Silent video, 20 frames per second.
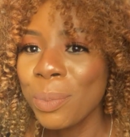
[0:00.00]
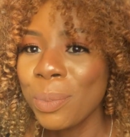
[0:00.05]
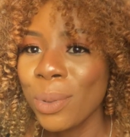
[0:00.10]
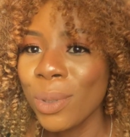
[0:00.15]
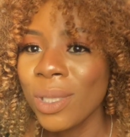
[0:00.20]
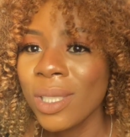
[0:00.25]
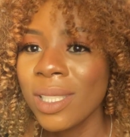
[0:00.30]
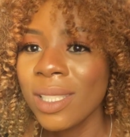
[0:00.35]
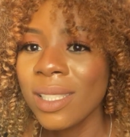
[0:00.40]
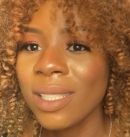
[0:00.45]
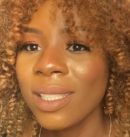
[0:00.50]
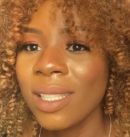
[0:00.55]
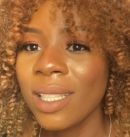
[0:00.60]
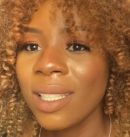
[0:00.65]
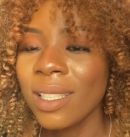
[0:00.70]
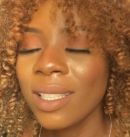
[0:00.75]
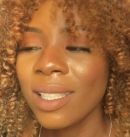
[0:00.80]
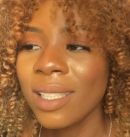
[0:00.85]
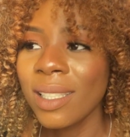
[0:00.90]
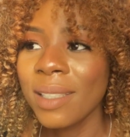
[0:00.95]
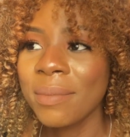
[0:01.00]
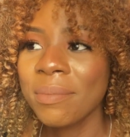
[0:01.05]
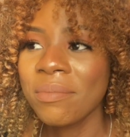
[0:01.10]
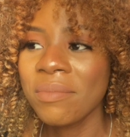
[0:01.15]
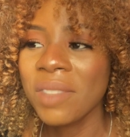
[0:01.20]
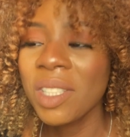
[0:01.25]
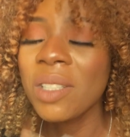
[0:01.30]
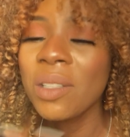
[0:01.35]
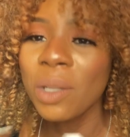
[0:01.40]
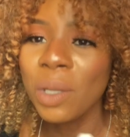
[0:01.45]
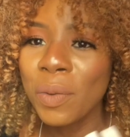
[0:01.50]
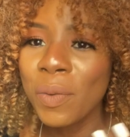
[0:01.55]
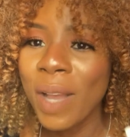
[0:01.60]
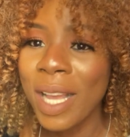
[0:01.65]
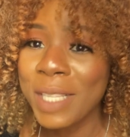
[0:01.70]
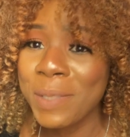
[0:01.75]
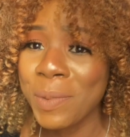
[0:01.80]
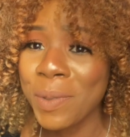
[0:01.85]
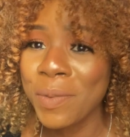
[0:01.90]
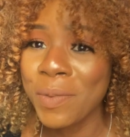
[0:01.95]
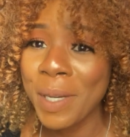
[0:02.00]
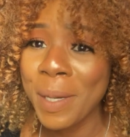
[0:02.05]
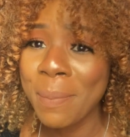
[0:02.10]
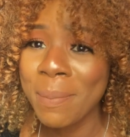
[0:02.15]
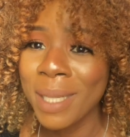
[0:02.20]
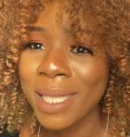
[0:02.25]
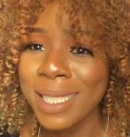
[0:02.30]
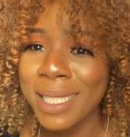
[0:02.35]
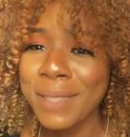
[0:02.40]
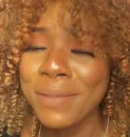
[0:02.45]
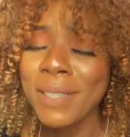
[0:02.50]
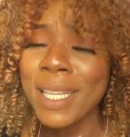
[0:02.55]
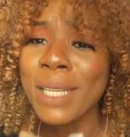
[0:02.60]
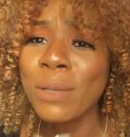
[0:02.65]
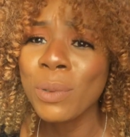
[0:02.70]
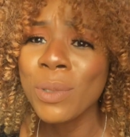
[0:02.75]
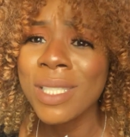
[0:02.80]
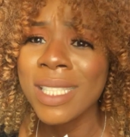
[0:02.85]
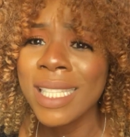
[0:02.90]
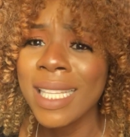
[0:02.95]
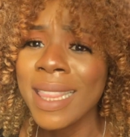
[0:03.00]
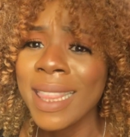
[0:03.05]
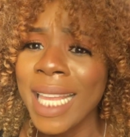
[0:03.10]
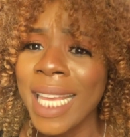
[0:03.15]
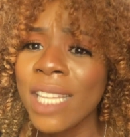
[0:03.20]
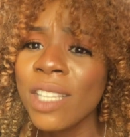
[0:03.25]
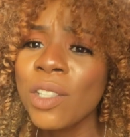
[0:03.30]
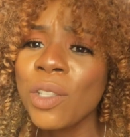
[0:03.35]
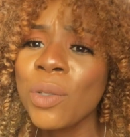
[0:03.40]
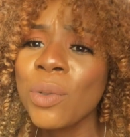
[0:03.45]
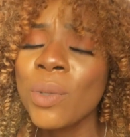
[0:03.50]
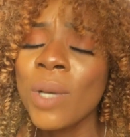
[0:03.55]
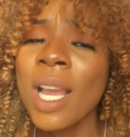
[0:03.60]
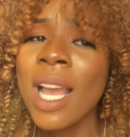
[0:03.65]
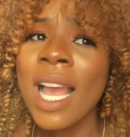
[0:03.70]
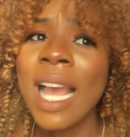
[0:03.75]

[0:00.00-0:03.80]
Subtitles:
but the love has been very massive, and I want to say thank you.